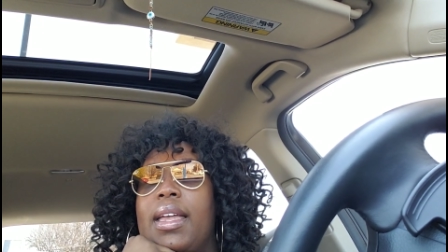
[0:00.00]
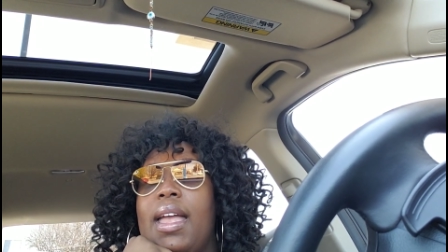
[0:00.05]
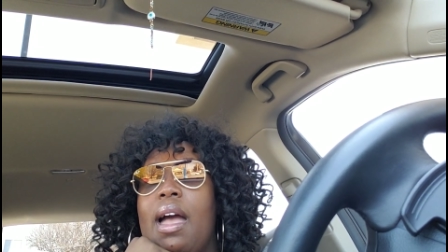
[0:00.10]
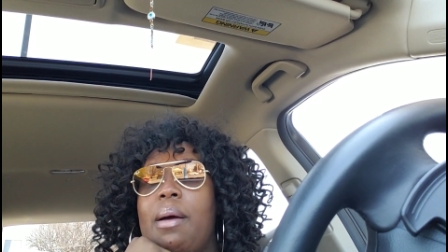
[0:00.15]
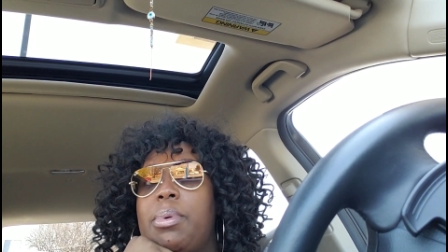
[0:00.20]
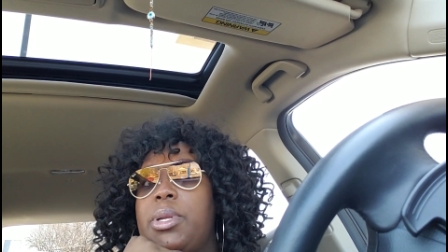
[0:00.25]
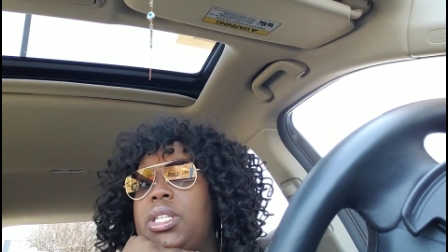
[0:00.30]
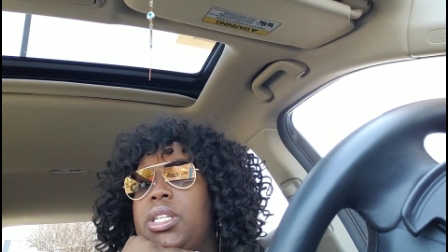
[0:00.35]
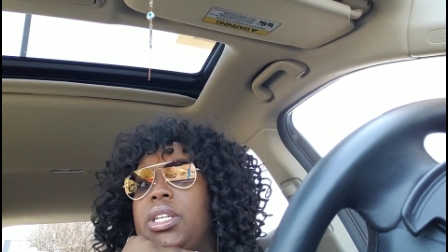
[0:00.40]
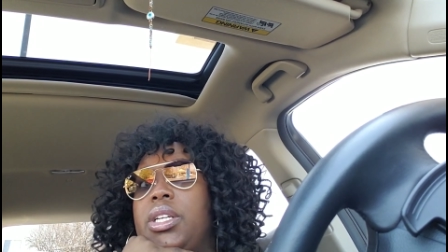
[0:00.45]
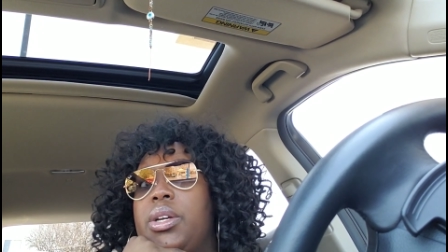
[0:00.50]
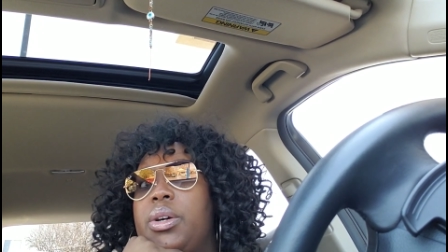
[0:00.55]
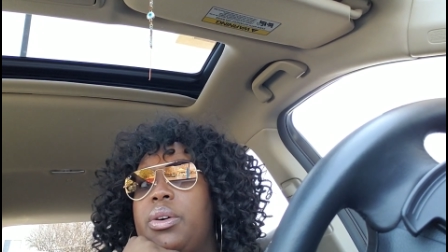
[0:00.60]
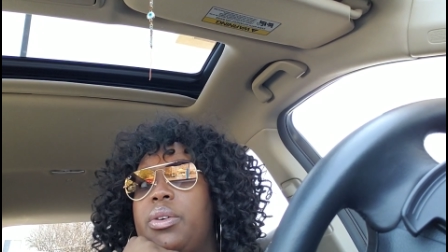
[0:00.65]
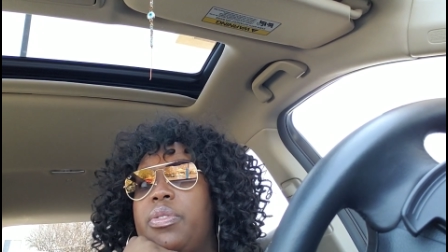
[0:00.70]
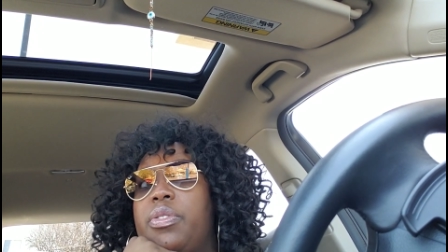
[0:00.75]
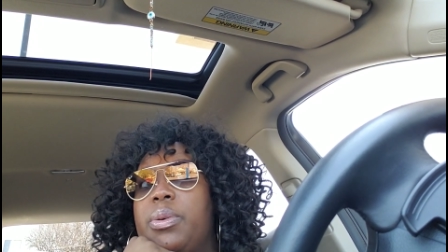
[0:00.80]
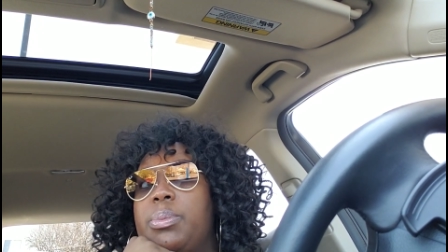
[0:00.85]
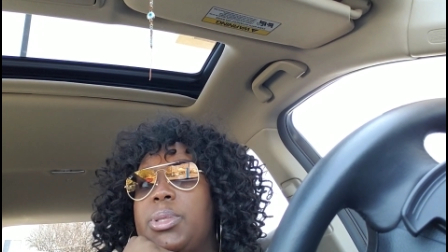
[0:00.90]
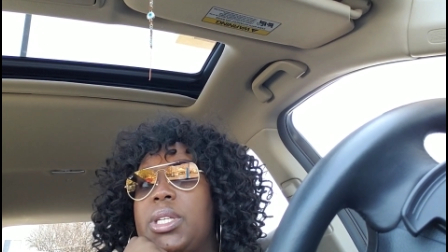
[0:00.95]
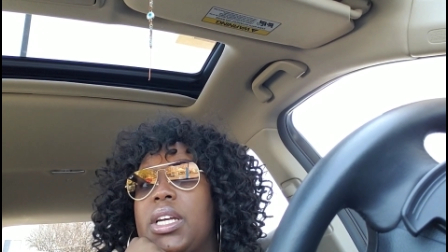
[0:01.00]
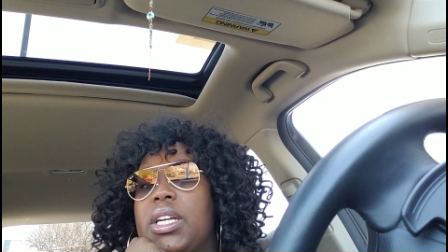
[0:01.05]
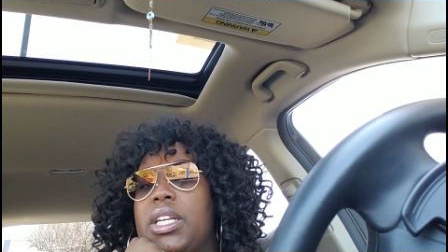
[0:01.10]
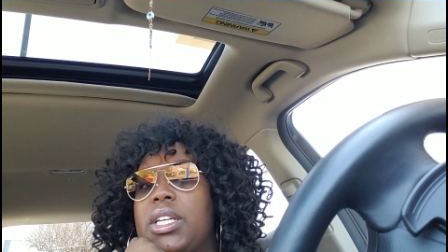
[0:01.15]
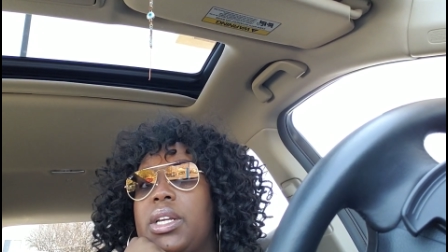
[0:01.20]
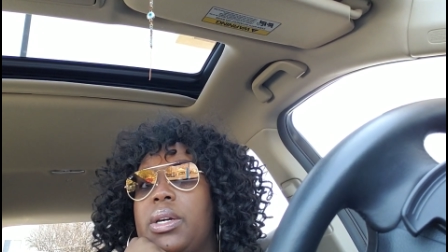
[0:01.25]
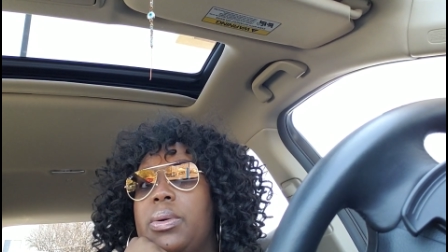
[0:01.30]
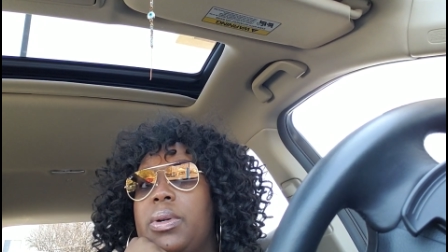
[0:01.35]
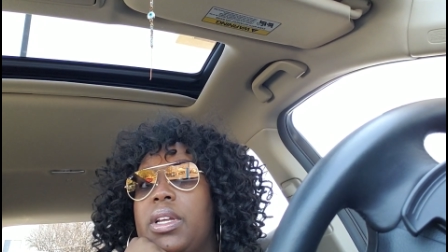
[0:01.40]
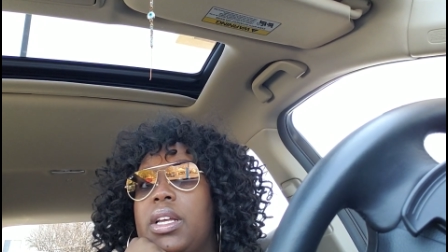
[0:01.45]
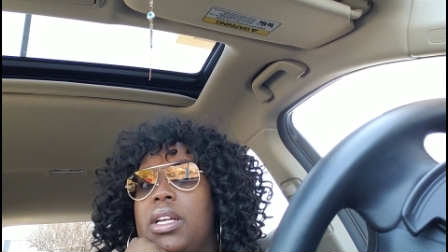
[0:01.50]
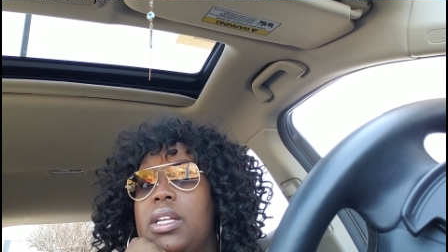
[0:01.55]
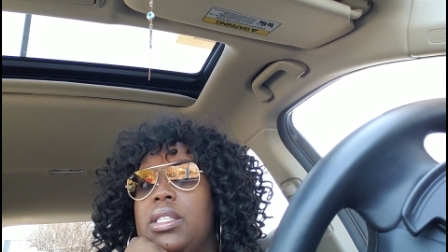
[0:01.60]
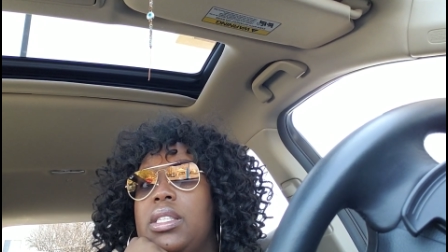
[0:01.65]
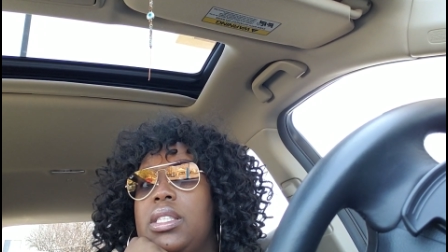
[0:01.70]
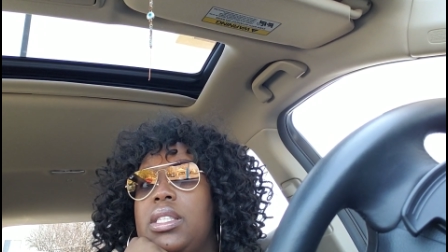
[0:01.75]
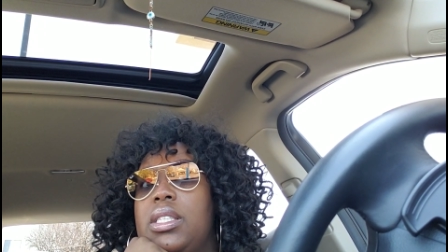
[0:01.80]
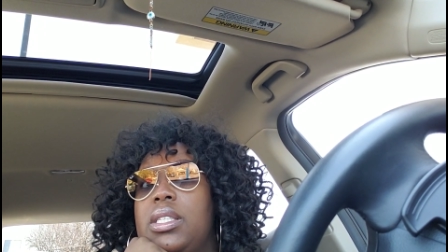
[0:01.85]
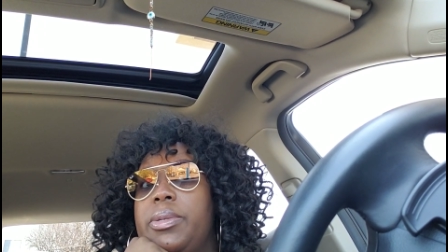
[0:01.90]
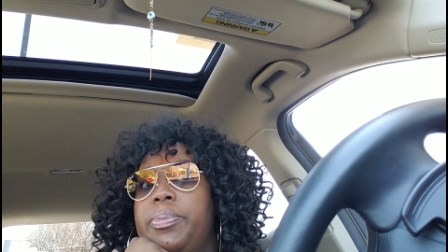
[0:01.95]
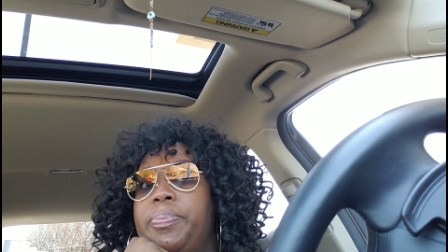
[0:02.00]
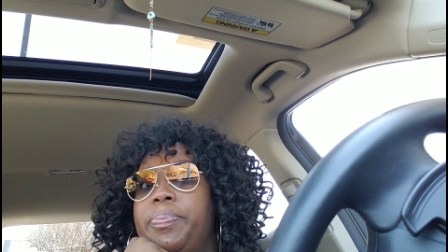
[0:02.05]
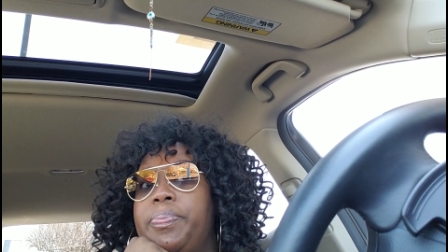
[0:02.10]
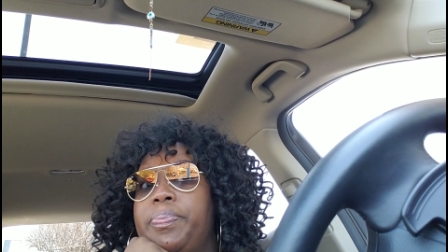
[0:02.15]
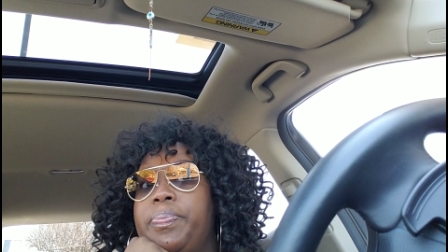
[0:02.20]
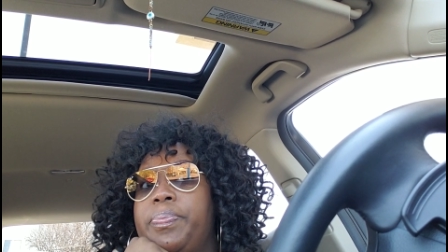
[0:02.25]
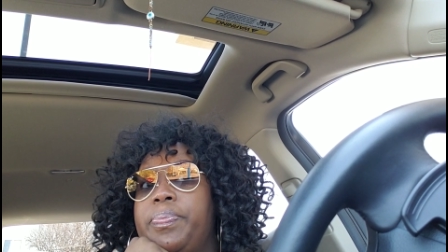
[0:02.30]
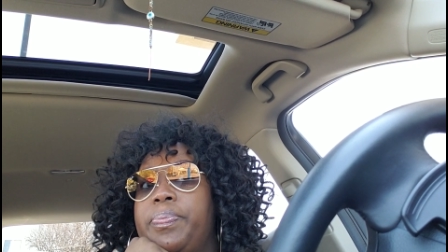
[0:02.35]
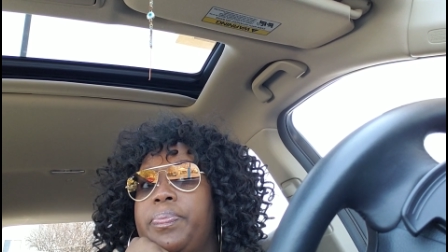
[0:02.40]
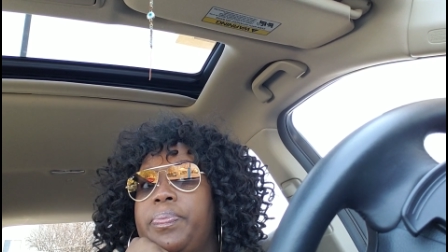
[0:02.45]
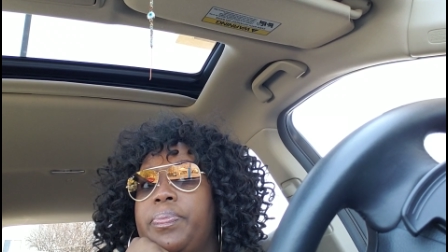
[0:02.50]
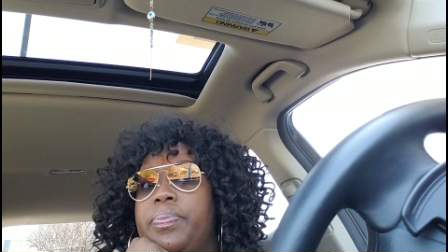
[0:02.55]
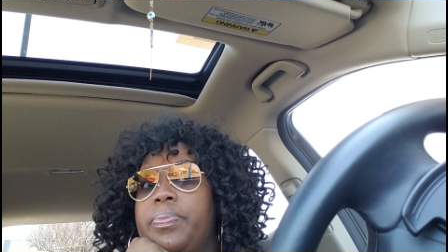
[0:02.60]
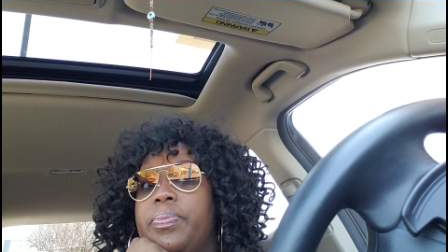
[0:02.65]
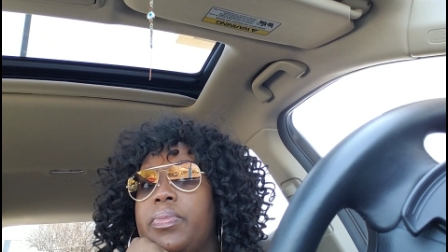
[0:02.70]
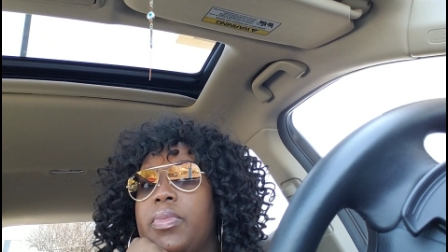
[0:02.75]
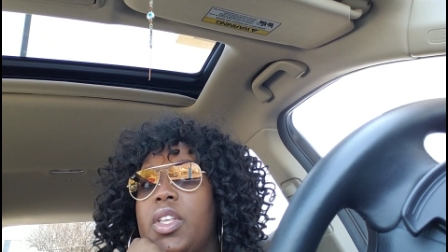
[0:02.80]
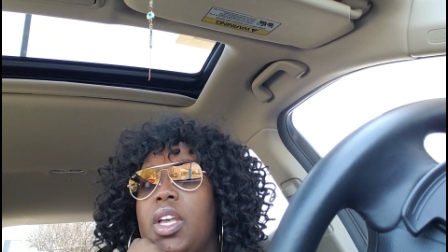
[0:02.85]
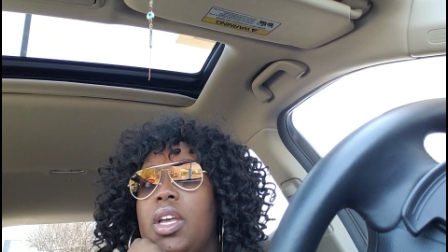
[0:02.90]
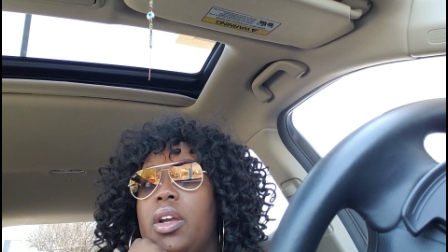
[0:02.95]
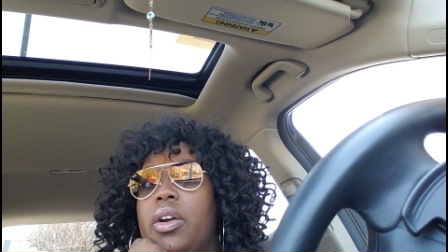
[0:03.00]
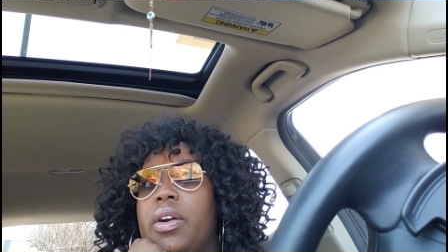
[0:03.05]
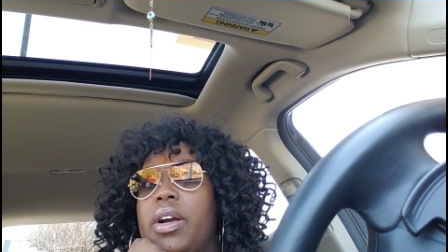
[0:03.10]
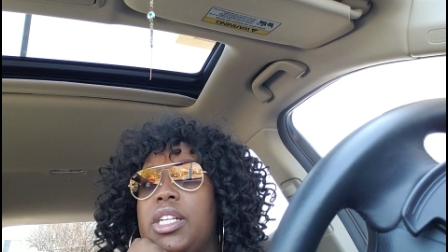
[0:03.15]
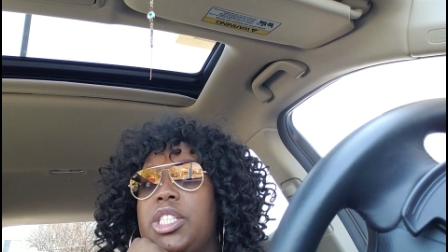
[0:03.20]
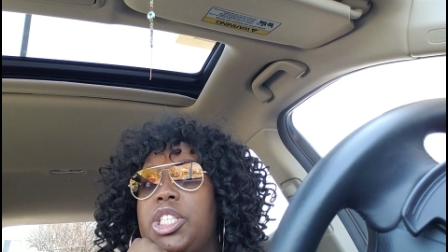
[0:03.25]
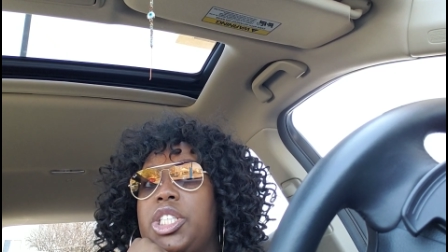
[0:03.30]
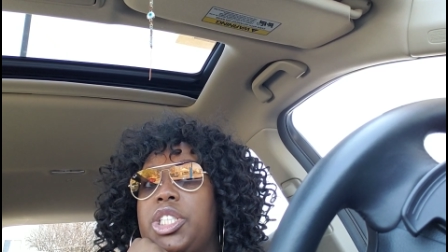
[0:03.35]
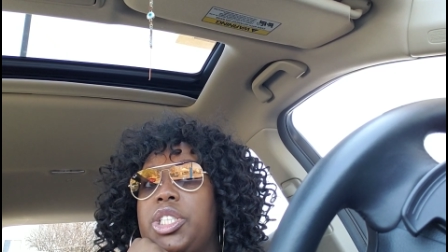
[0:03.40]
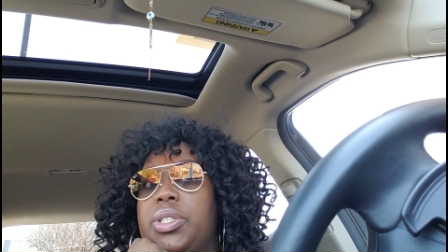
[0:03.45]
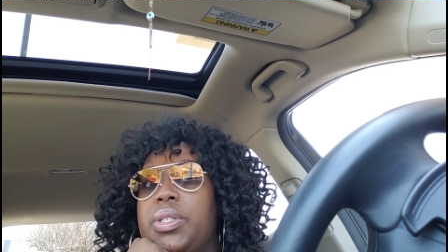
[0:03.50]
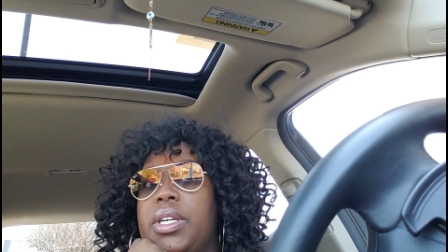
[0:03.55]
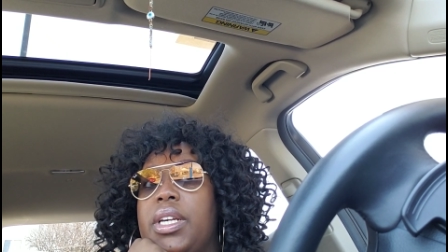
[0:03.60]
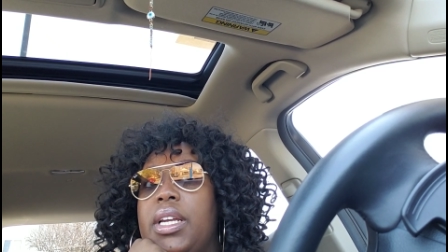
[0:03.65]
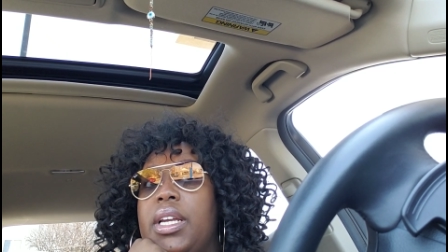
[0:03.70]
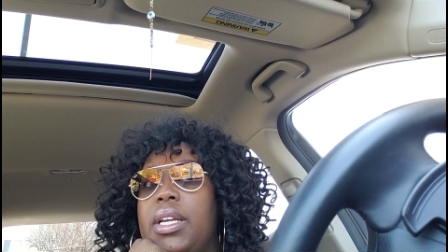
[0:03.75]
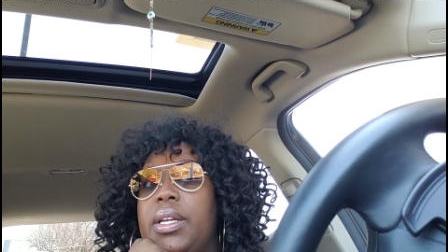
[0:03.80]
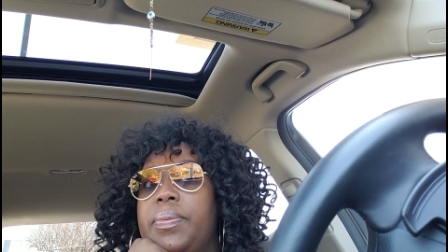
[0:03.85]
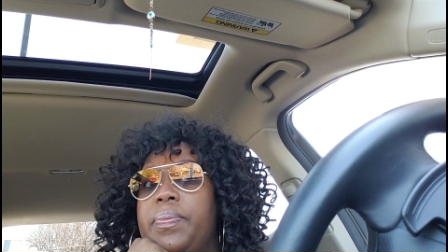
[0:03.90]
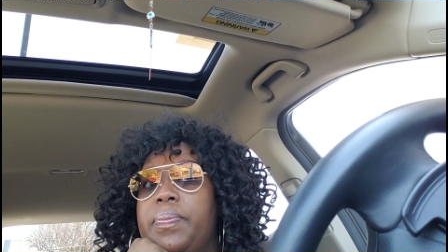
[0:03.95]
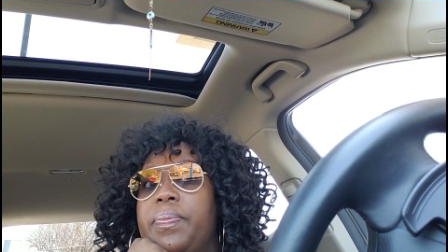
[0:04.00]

cappuccino from Dunkin' Donuts across the street.